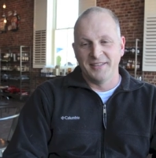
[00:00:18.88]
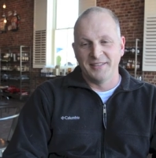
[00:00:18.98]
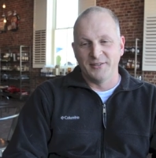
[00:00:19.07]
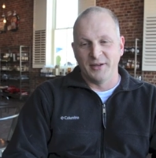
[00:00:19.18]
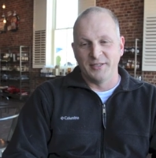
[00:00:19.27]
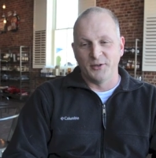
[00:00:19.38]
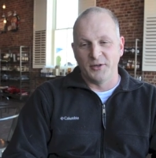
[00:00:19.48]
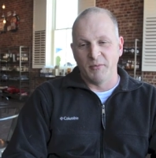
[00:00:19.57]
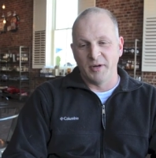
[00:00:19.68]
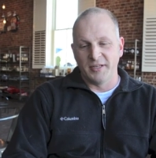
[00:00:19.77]
so I told her
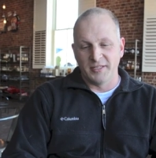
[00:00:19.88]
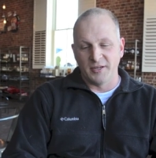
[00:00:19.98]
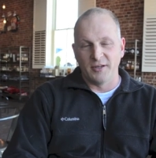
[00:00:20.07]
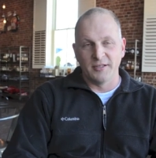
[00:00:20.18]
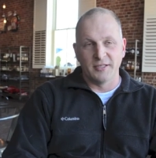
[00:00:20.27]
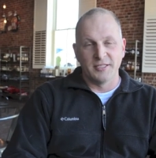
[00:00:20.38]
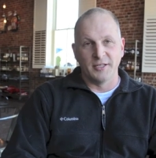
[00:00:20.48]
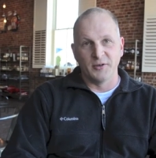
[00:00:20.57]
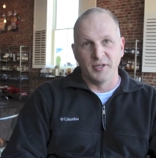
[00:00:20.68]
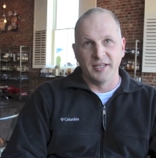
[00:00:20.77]
I wanted to start a
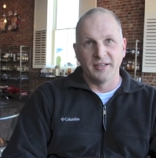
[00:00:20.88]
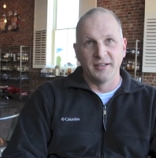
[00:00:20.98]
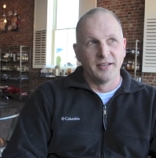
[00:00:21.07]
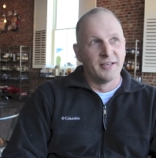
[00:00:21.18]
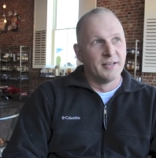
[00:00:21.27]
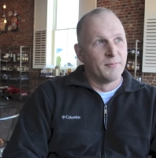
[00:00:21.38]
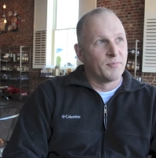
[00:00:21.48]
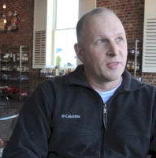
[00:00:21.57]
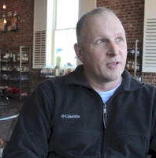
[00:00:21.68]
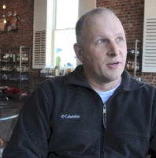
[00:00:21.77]
distillery, and
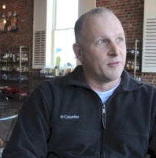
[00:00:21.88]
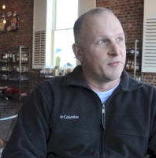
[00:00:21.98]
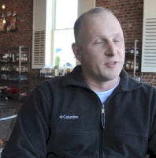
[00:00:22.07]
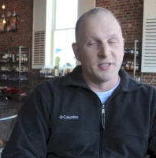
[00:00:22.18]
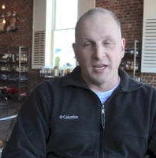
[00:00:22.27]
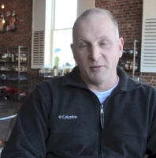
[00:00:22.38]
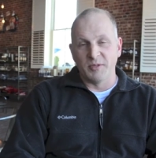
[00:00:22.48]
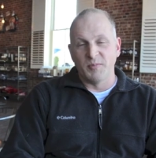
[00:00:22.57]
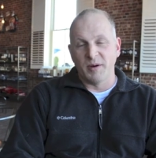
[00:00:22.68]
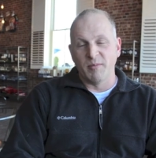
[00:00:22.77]
her first thought
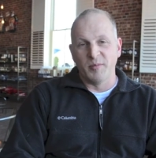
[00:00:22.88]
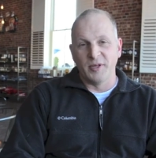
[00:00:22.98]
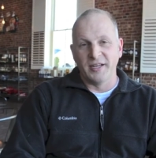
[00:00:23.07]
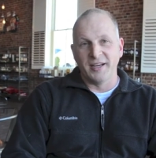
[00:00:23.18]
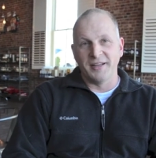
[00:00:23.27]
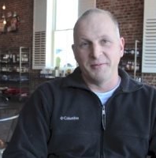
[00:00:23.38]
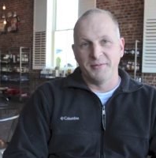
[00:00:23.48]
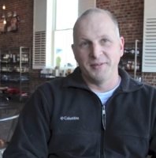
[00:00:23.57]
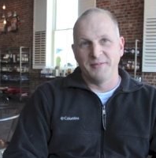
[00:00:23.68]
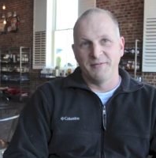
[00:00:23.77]
was probably not
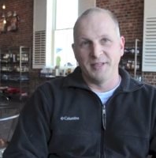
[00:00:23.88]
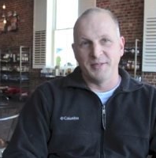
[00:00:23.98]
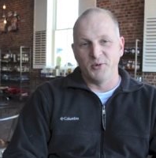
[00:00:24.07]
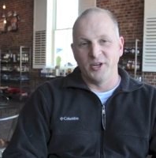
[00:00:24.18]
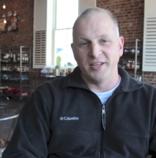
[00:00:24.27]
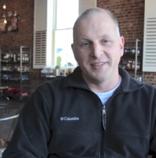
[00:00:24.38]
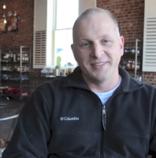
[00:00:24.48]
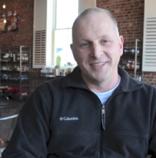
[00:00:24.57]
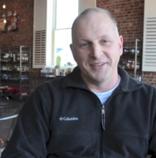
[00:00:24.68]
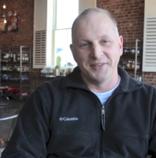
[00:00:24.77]
fit to print.
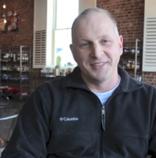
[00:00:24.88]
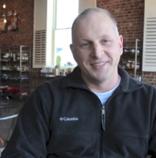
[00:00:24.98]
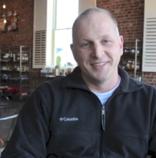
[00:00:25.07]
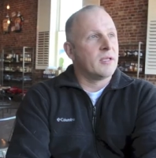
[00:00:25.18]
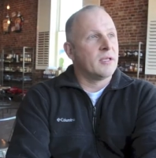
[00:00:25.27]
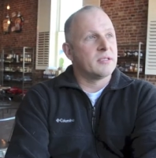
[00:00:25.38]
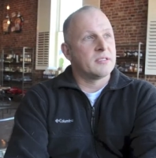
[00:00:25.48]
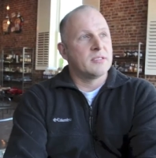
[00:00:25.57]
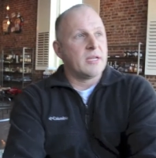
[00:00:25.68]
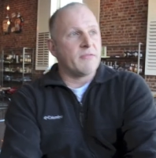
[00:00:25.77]
So it's
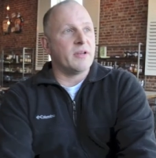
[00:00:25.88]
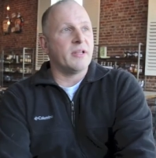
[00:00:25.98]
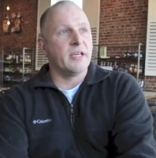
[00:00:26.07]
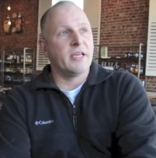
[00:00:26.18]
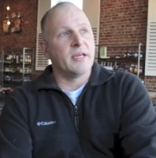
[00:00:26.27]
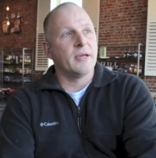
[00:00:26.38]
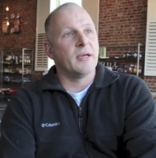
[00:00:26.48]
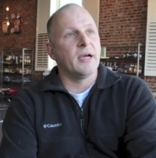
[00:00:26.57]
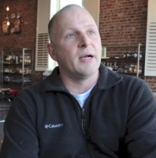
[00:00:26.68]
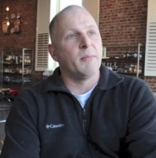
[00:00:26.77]
definitely
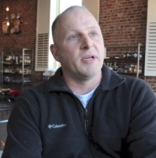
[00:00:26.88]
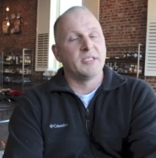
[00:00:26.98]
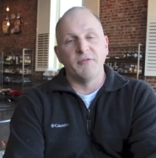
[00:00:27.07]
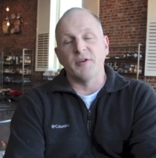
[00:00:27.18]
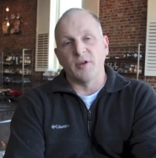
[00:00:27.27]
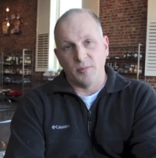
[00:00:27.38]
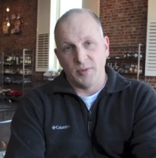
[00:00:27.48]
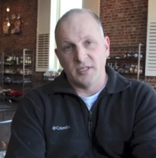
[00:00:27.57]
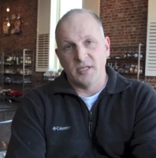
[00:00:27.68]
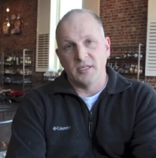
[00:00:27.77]
a difficult
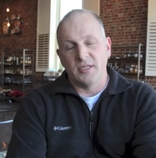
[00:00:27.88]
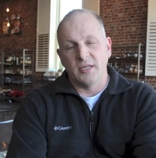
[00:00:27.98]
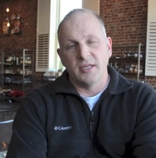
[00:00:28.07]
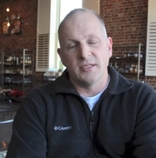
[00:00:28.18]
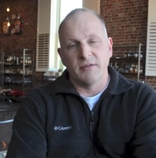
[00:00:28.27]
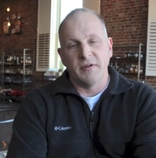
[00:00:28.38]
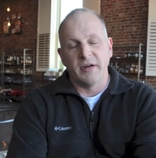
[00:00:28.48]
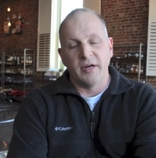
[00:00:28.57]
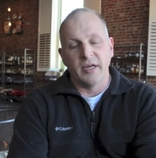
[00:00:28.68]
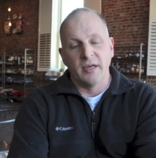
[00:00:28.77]
business. It's a
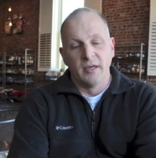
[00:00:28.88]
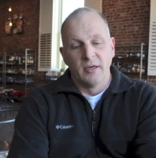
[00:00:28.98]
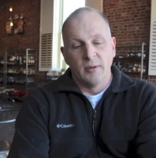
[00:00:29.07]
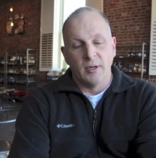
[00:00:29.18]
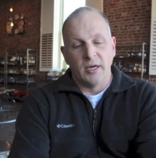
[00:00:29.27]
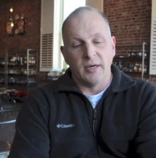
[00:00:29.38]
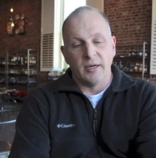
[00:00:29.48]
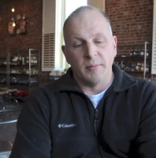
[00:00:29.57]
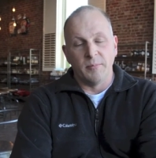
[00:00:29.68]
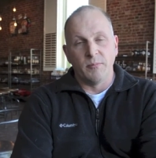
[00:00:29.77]
very
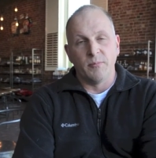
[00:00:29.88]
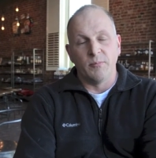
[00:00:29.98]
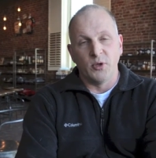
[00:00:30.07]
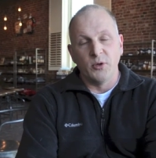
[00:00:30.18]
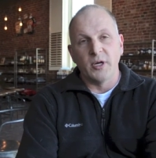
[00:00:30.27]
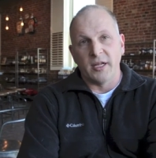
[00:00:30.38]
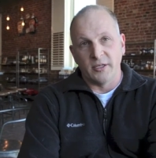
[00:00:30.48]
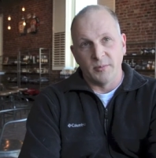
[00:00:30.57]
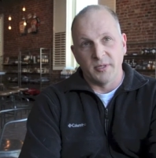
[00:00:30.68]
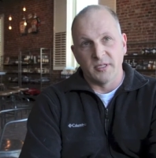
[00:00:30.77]

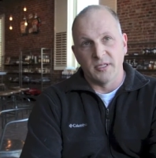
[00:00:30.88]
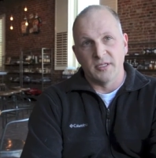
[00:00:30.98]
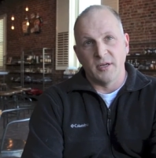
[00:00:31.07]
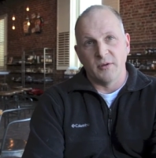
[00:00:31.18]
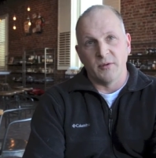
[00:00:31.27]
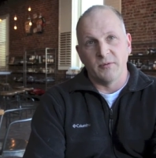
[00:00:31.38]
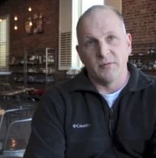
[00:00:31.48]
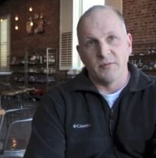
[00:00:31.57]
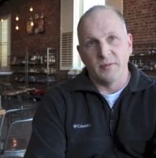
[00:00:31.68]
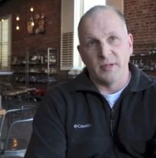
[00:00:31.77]
blue-collar business, so
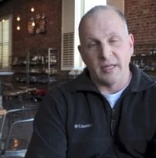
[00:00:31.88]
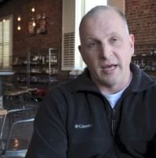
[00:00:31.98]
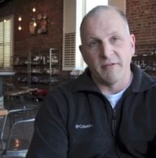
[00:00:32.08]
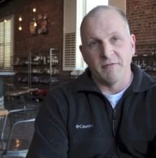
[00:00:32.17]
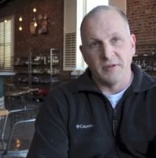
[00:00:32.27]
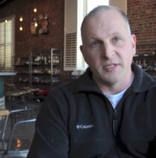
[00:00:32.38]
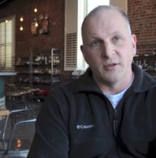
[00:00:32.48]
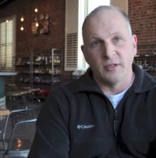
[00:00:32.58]
a lot of physical